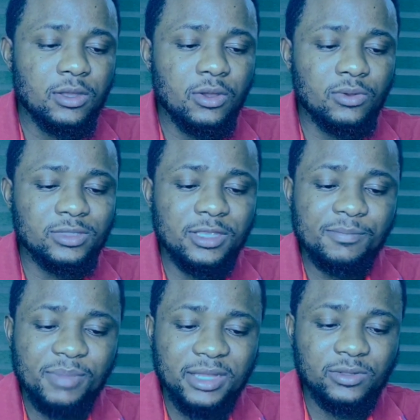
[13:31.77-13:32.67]
on the
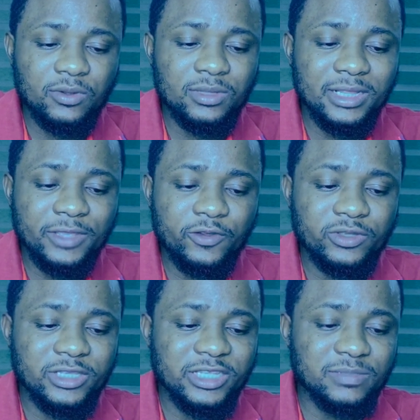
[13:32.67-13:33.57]
Ibadan
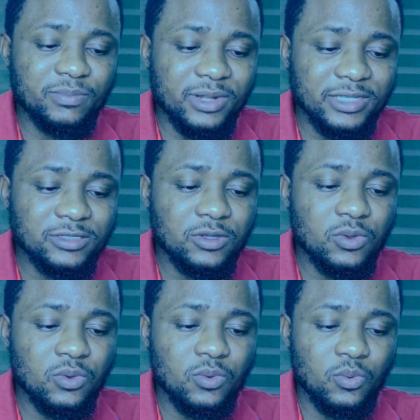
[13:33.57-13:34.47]
Lagos
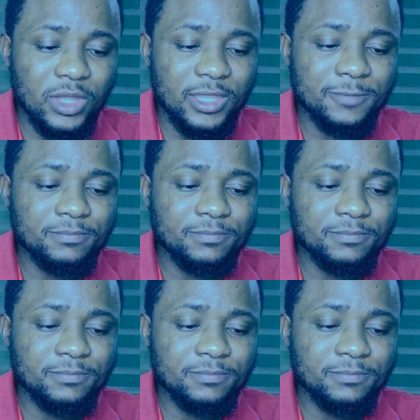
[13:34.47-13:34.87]
Expressway.